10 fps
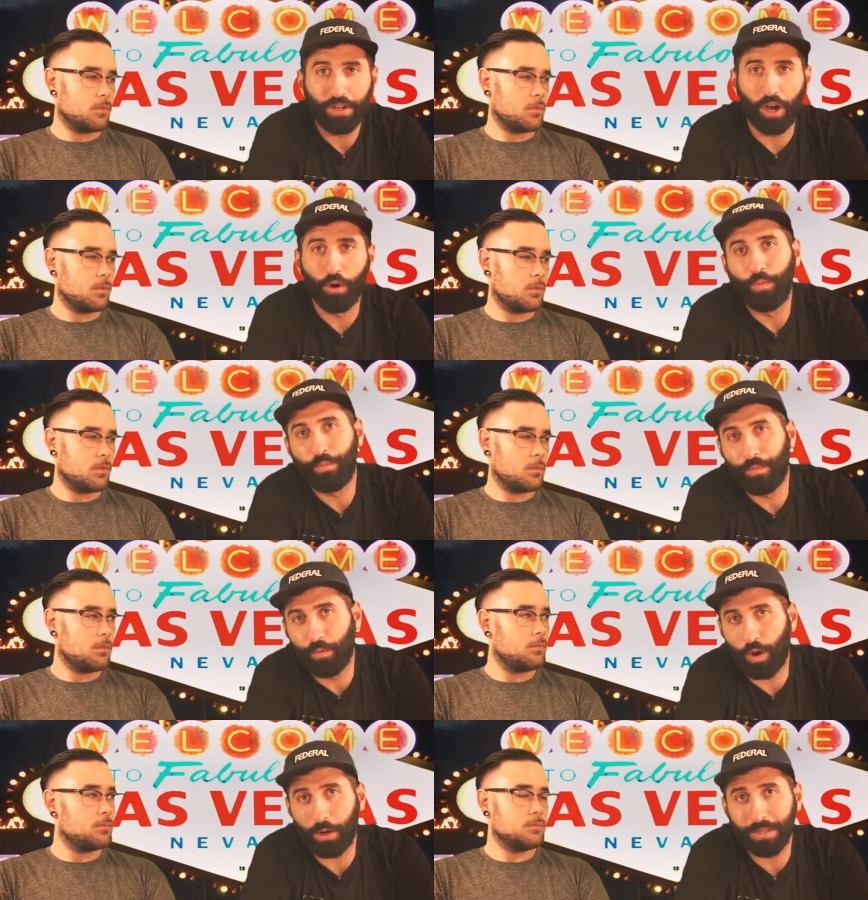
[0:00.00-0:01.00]
Speaker 1: Yo,
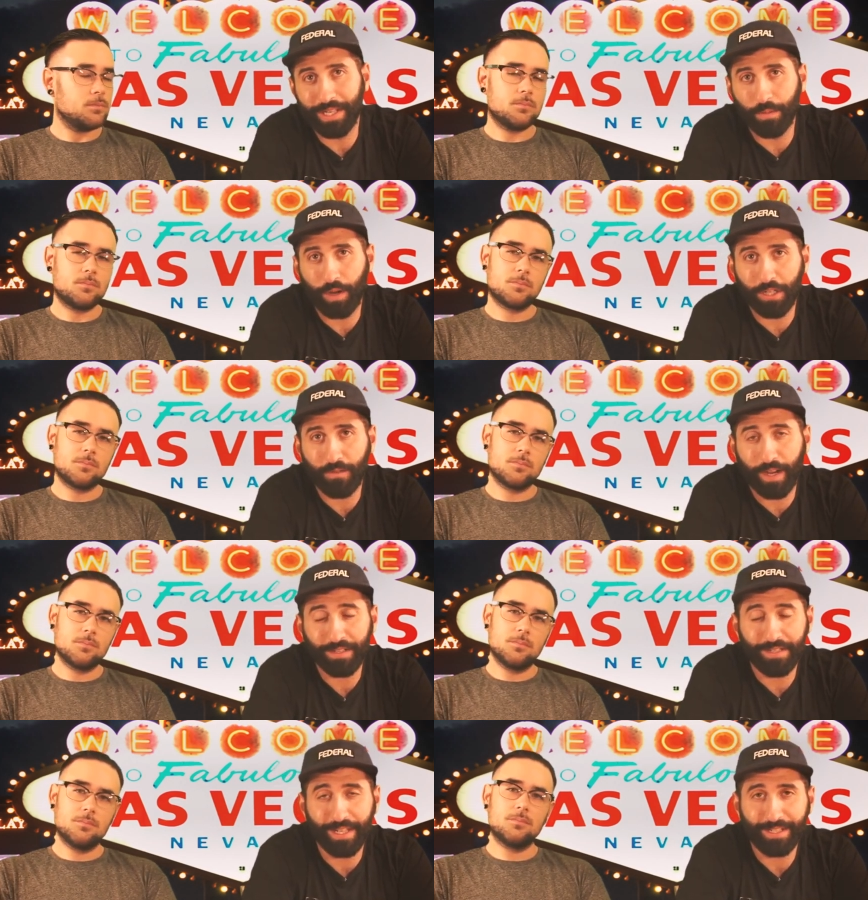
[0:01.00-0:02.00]
welcome to Interbike
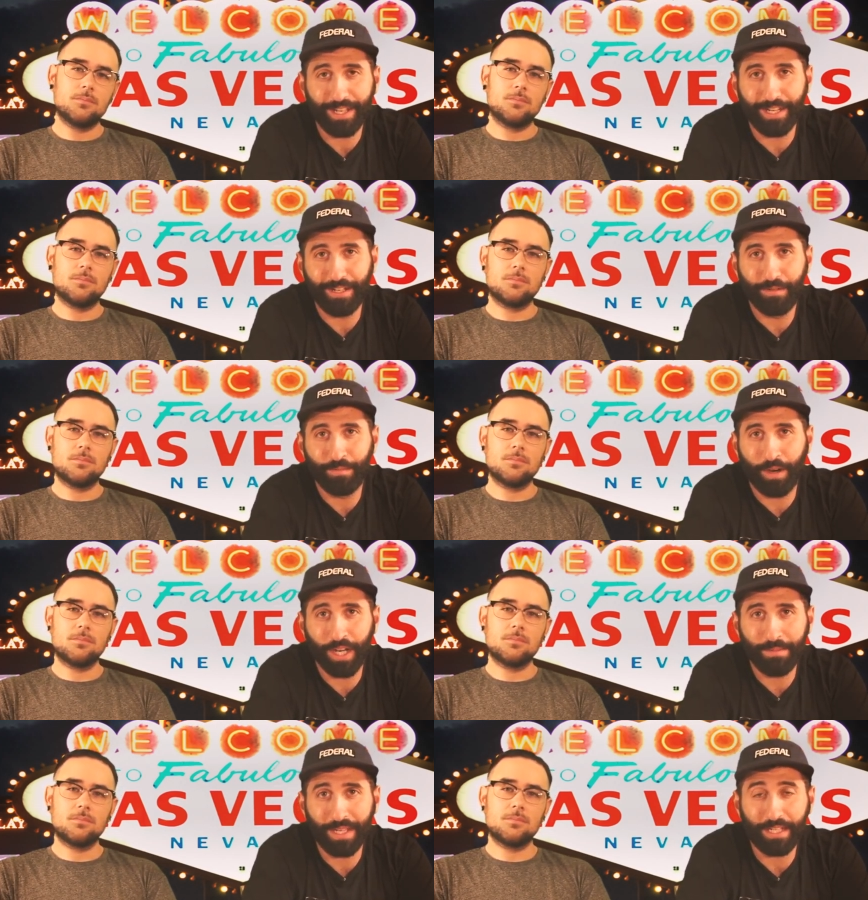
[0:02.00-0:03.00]
2016. My
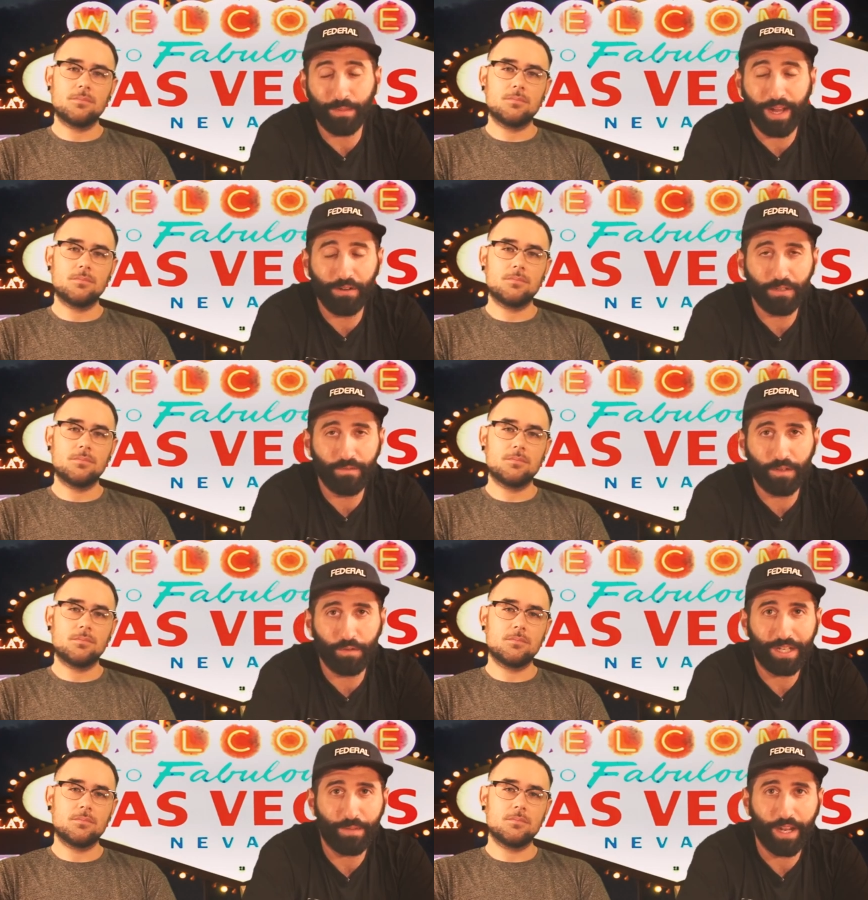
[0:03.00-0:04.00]
name's Eisa Bakos, Federal
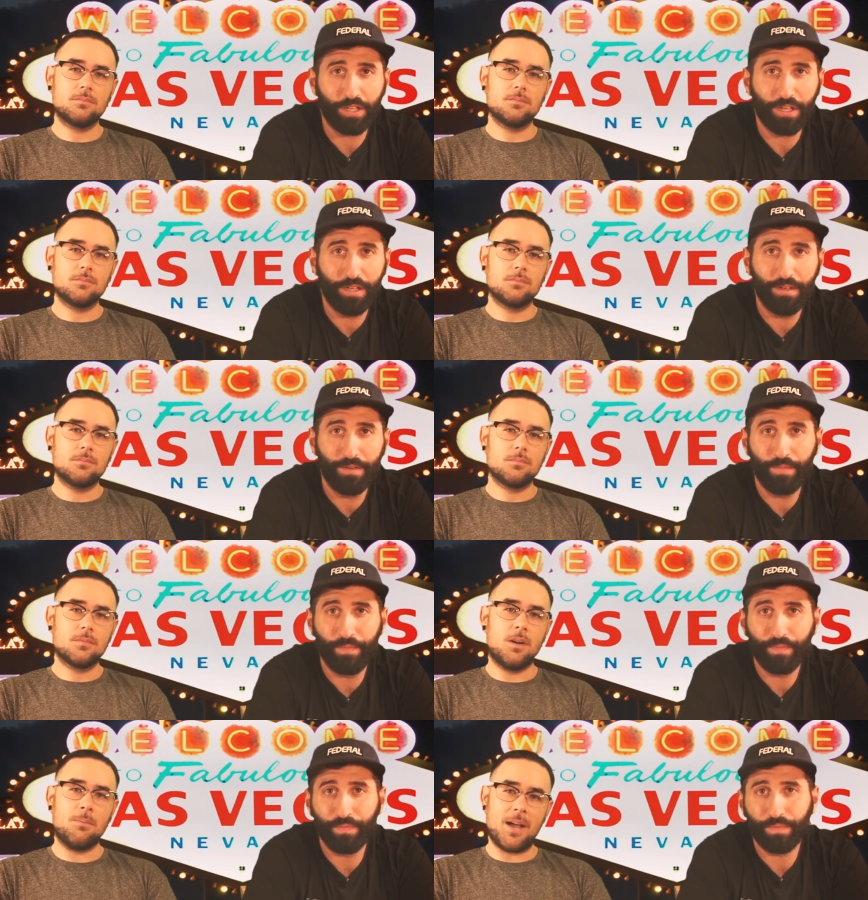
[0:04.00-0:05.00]
and Team Manager.
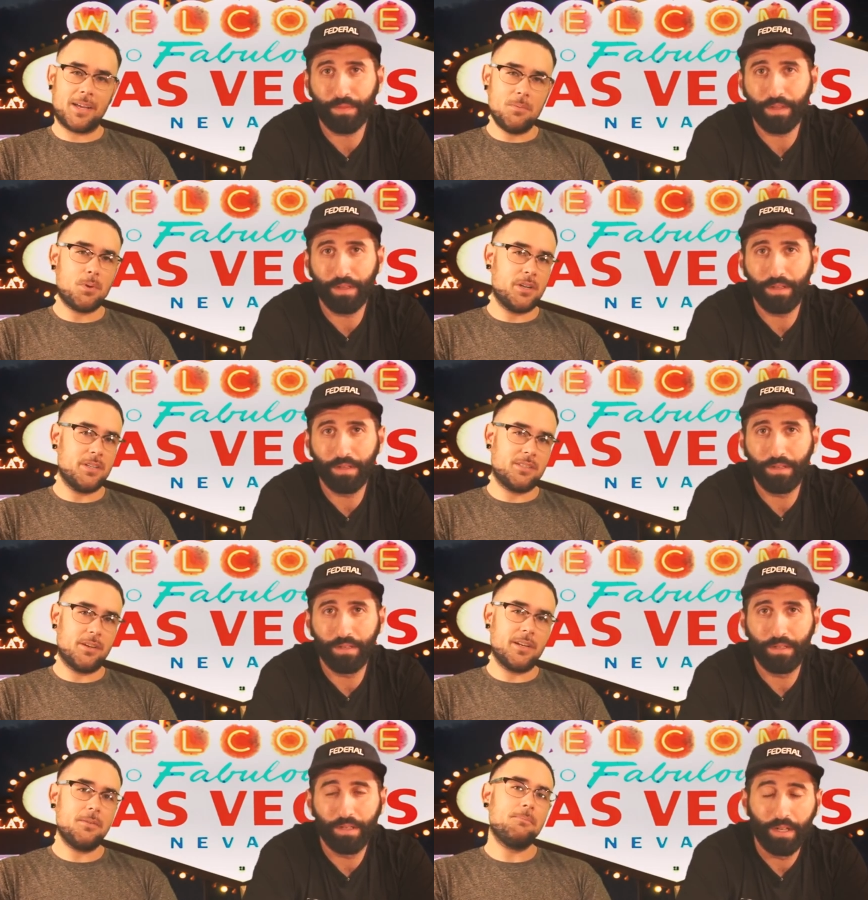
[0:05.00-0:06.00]
Speaker 2: I'm Aggie, Product
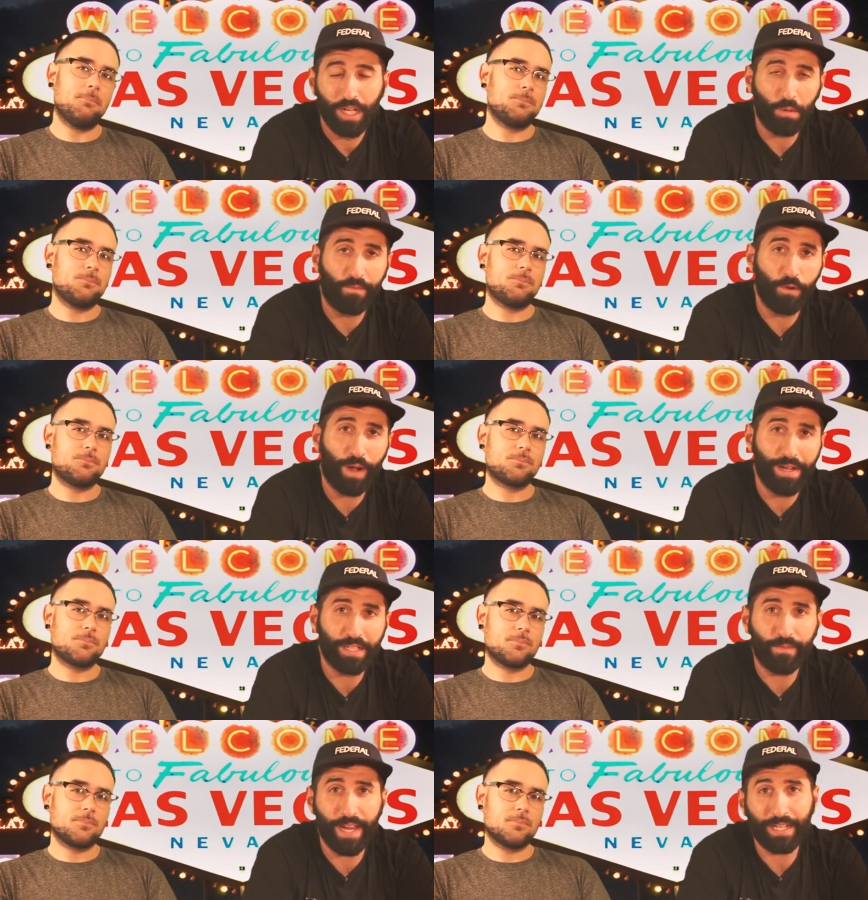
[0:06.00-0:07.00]
Designer.
Speaker 1: And we flew out here
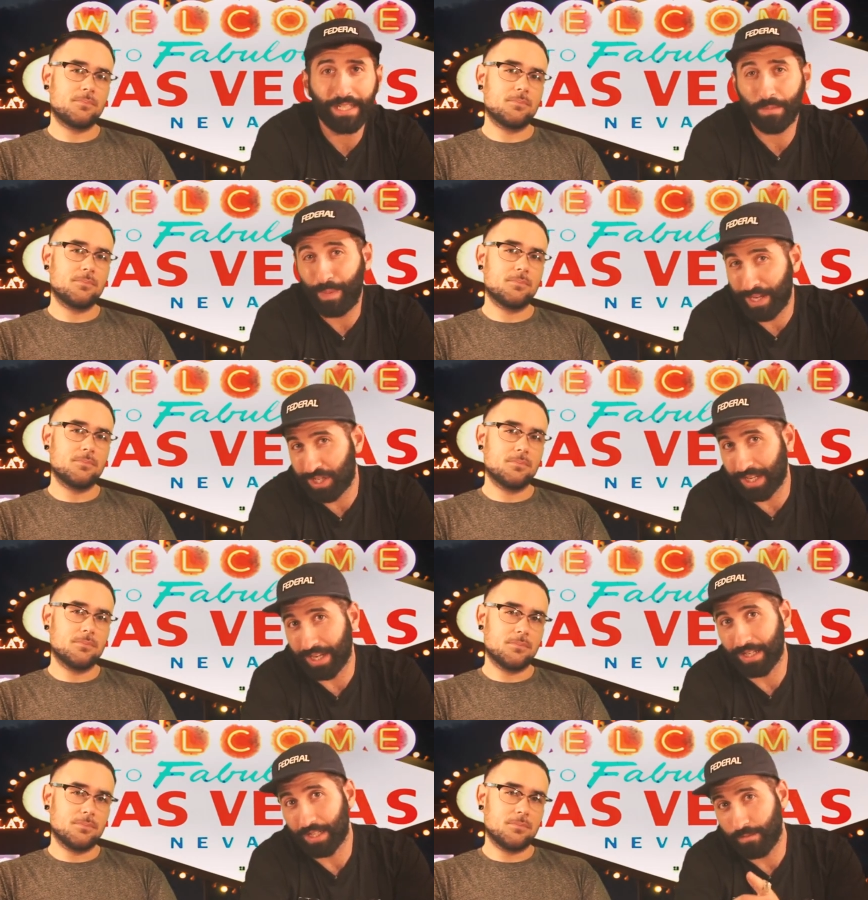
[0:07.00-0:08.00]
to Vegas
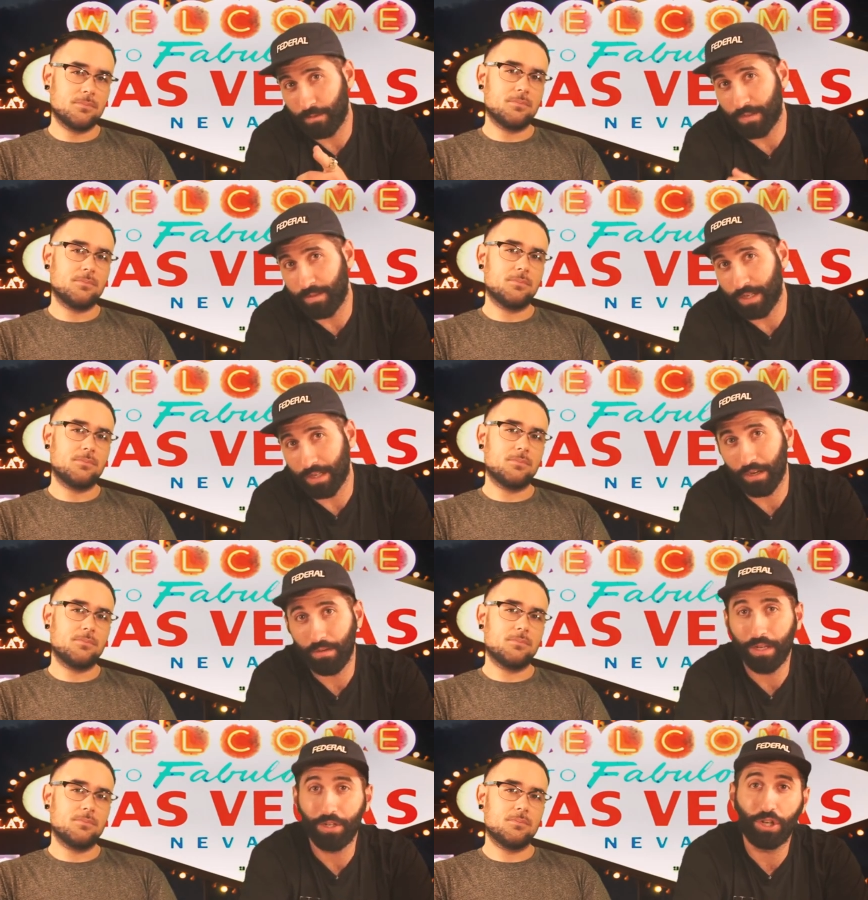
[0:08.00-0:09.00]
especially to film this
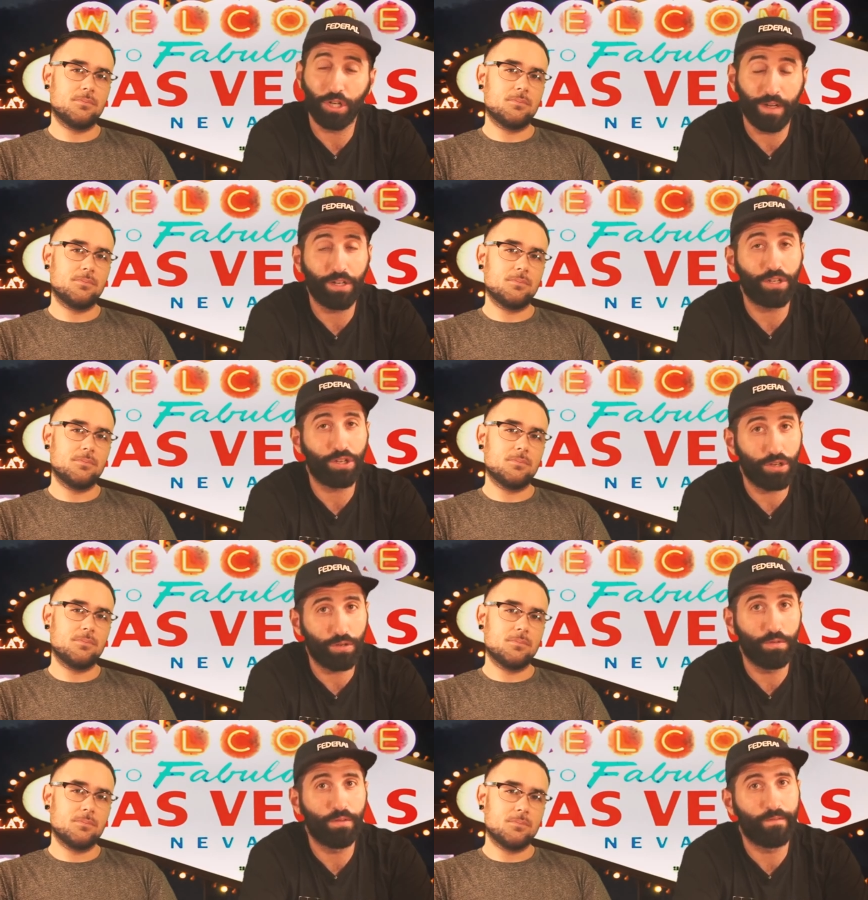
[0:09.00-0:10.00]
video and show you that
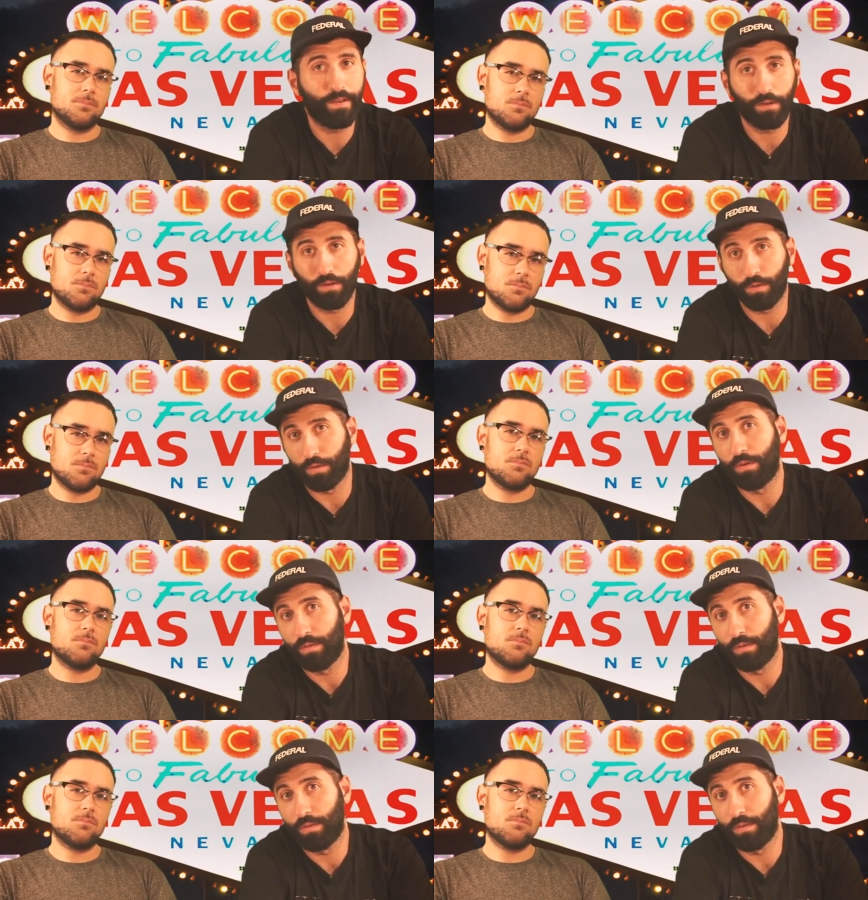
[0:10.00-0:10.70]
new Federal